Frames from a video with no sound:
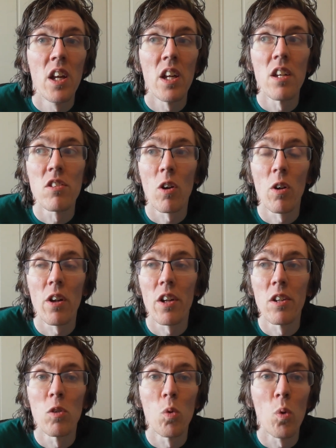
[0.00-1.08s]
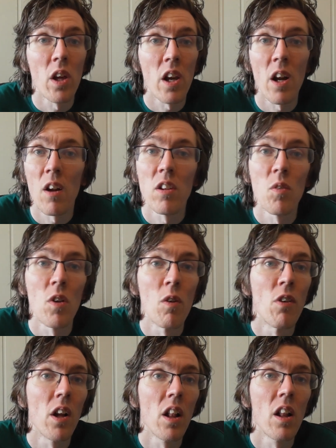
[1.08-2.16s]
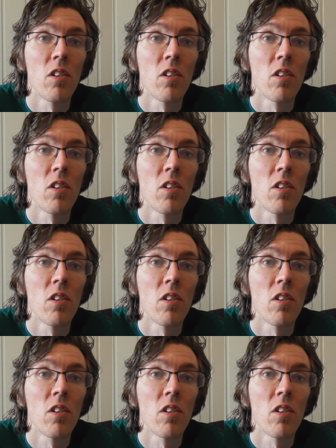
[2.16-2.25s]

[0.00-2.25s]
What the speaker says: he's already doing relatively well,